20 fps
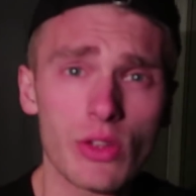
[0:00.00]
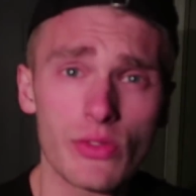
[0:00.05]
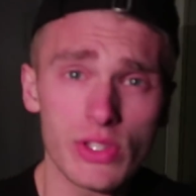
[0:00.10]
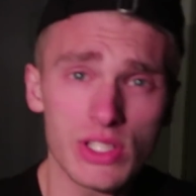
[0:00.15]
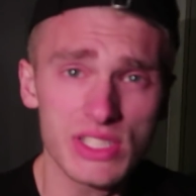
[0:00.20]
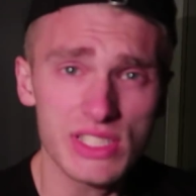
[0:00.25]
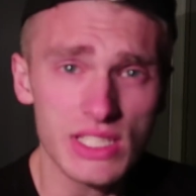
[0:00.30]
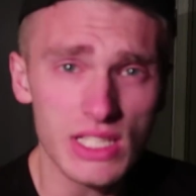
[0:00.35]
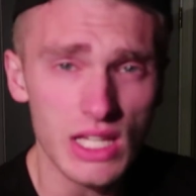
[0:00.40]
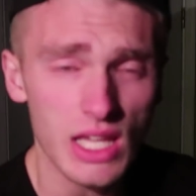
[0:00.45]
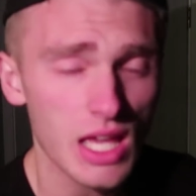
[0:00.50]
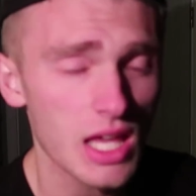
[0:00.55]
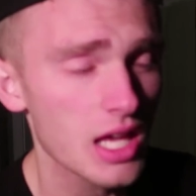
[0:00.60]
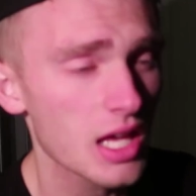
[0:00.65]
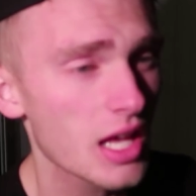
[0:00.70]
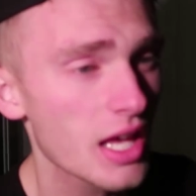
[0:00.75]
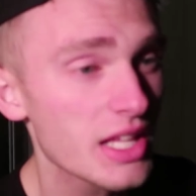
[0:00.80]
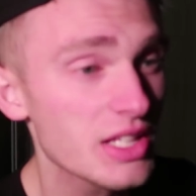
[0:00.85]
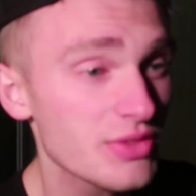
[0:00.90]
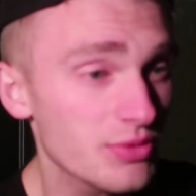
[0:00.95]
don't know if you can see it.
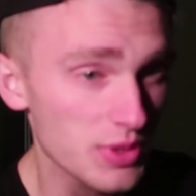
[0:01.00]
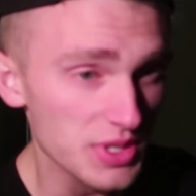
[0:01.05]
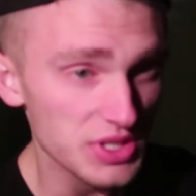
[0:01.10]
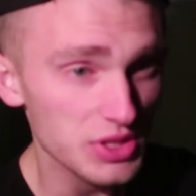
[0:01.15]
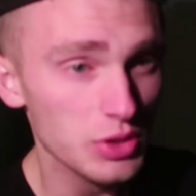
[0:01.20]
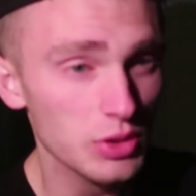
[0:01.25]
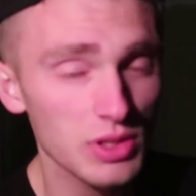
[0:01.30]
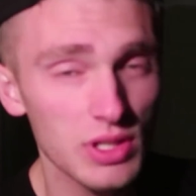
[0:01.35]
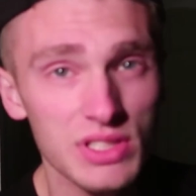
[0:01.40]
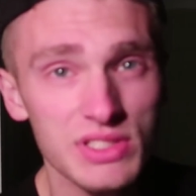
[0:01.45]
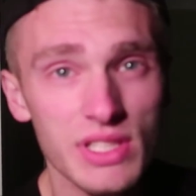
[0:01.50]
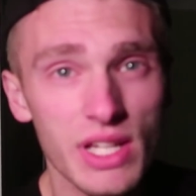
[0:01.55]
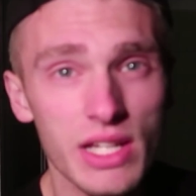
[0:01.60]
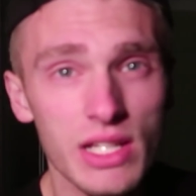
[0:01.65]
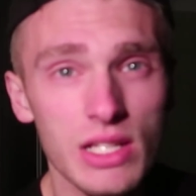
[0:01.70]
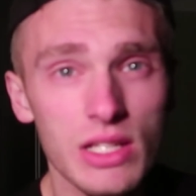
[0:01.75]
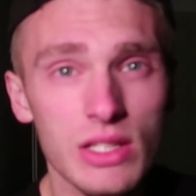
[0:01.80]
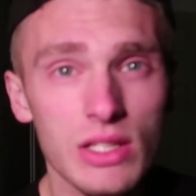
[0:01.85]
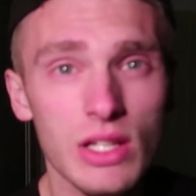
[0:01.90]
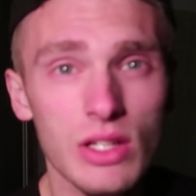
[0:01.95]
It's freezing cold
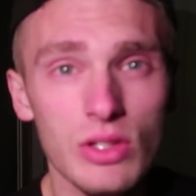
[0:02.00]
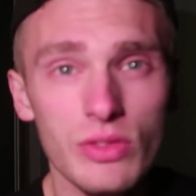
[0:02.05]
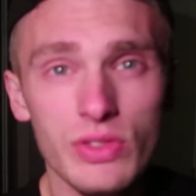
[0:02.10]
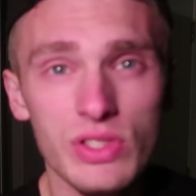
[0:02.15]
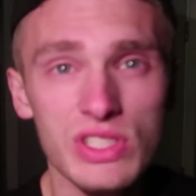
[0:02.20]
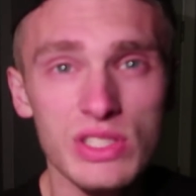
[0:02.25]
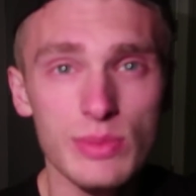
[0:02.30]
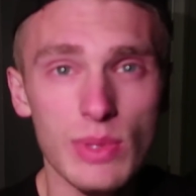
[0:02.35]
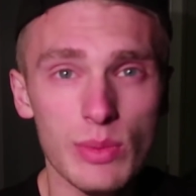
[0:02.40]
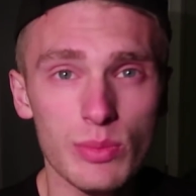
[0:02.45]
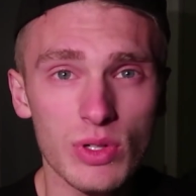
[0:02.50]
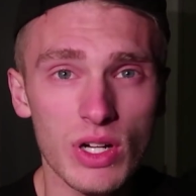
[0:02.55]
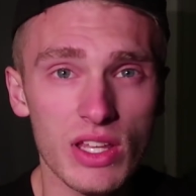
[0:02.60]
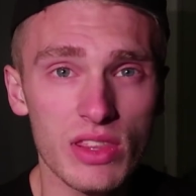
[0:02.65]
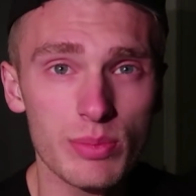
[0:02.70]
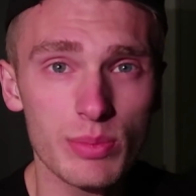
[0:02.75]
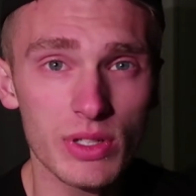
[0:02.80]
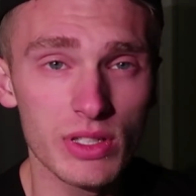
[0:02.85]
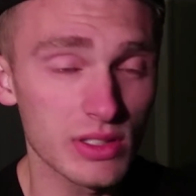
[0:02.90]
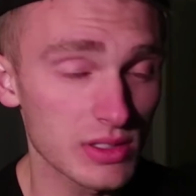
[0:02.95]
outside. I don't know if you can see my
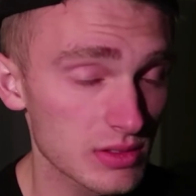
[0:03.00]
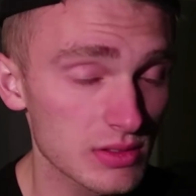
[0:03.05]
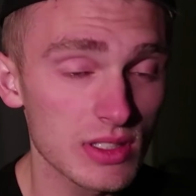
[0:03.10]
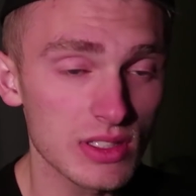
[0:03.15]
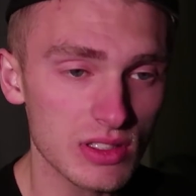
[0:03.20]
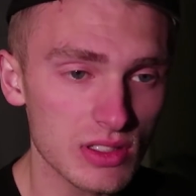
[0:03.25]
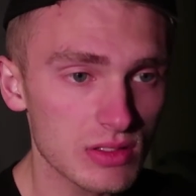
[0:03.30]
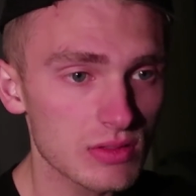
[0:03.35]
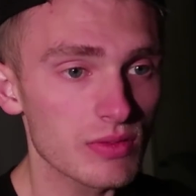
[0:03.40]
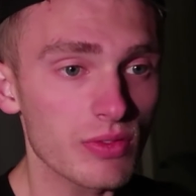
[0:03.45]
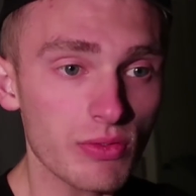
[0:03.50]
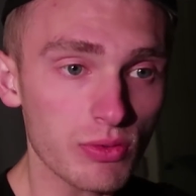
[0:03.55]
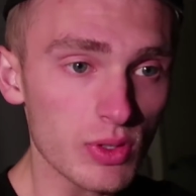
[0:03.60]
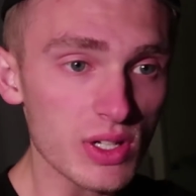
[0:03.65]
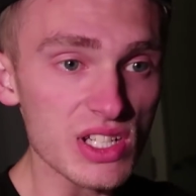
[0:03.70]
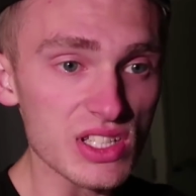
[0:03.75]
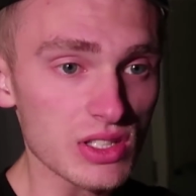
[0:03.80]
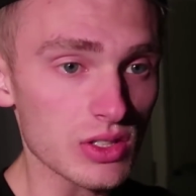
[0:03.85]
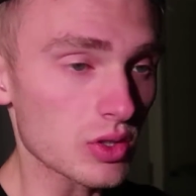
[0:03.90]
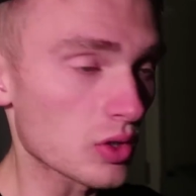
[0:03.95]
breath, but it's
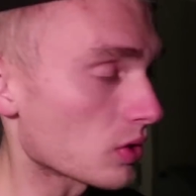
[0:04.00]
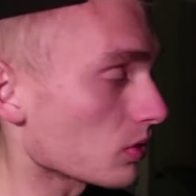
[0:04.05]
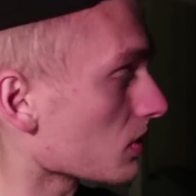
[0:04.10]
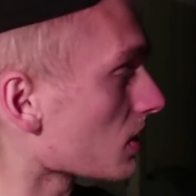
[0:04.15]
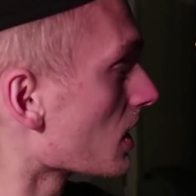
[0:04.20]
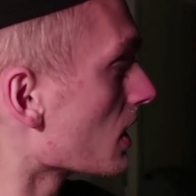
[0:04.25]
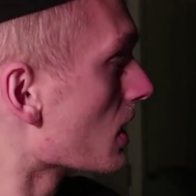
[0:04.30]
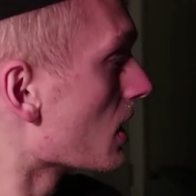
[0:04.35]
freezing cold.